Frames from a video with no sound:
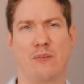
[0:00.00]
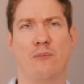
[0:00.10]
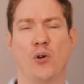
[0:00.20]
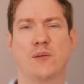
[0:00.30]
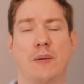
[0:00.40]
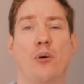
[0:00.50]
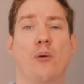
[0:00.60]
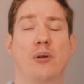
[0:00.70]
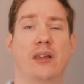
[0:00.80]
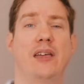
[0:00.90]
most
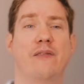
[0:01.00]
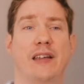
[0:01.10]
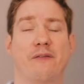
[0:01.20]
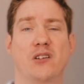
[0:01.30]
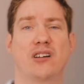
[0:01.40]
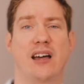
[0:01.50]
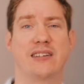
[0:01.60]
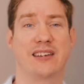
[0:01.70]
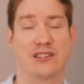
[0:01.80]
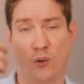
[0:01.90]
people believe that
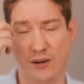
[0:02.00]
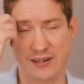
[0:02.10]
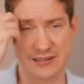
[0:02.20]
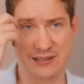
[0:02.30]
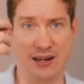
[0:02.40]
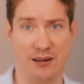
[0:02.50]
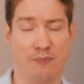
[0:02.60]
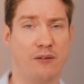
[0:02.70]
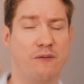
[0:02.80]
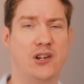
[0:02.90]
visualizing is only seeing,
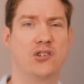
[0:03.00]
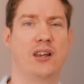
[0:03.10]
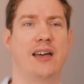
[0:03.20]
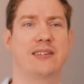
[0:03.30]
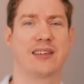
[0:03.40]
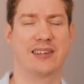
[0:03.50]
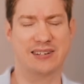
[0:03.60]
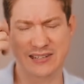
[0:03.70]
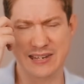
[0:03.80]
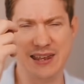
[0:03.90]
but visualizing
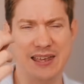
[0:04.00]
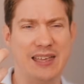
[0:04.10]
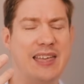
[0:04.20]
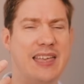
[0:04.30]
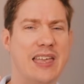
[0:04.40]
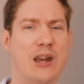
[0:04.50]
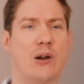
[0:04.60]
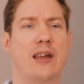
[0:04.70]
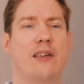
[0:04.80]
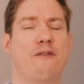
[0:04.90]
is seeing,
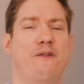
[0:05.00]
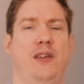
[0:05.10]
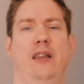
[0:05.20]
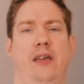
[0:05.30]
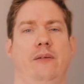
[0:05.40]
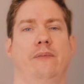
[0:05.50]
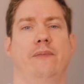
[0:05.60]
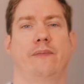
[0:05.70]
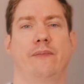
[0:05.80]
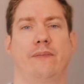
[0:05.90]
hearing, feeling,
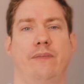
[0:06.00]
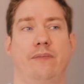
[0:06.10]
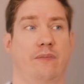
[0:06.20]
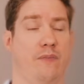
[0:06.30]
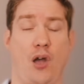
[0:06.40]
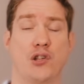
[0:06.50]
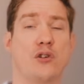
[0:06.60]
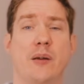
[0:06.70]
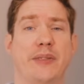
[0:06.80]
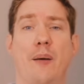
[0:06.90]

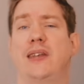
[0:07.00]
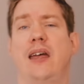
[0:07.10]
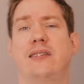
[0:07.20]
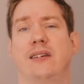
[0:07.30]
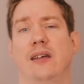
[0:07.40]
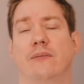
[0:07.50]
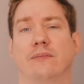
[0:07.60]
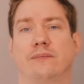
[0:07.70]
also sometimes tasting.